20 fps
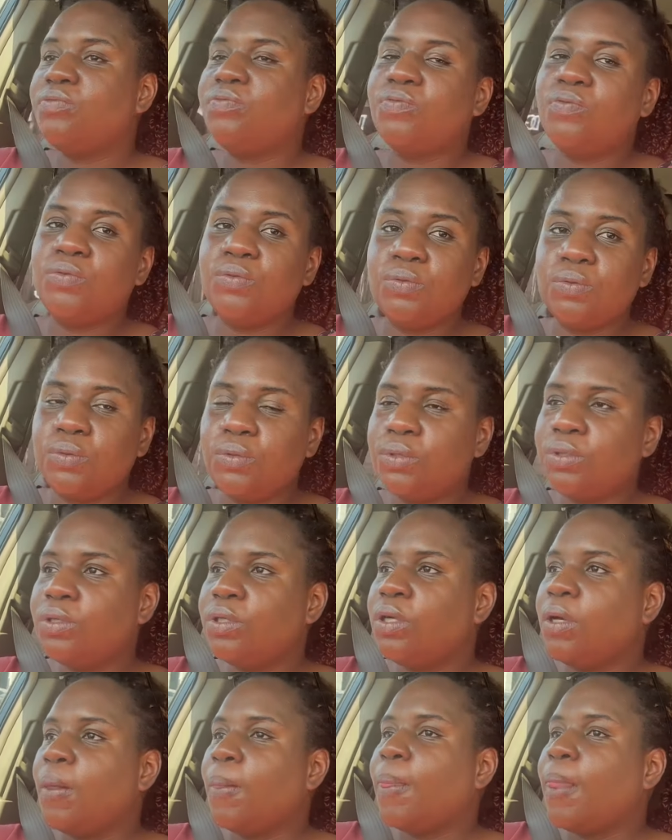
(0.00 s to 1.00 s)
food
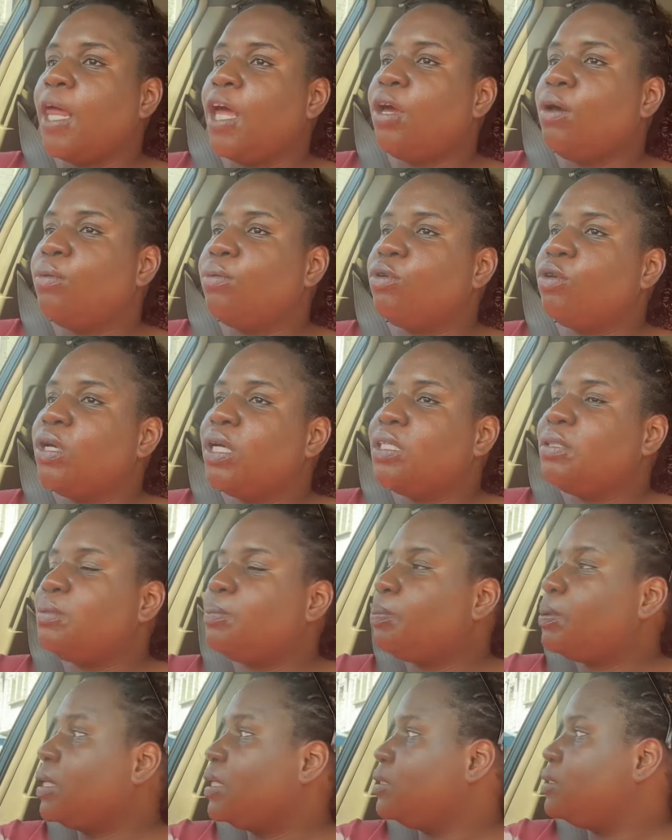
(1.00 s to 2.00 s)
and get the
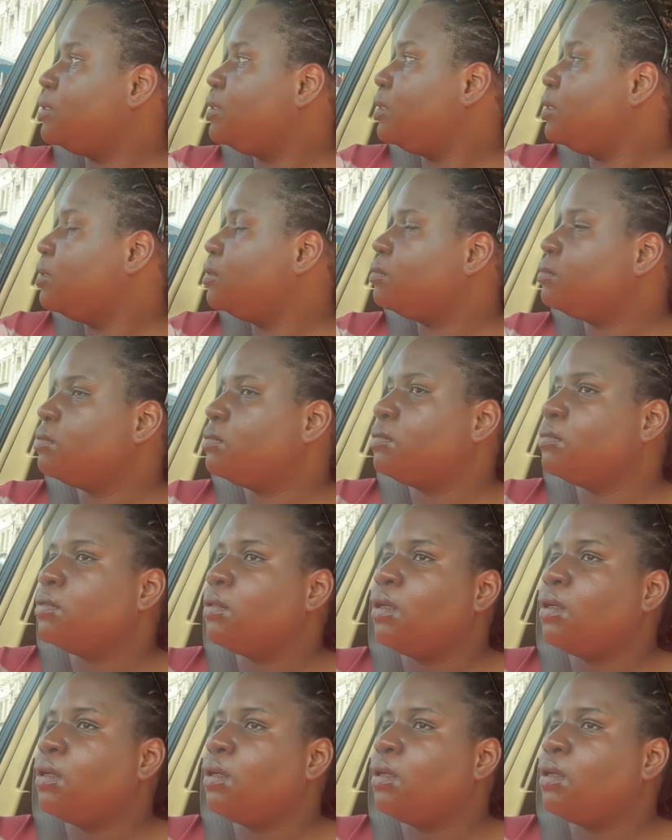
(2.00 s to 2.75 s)
plantain.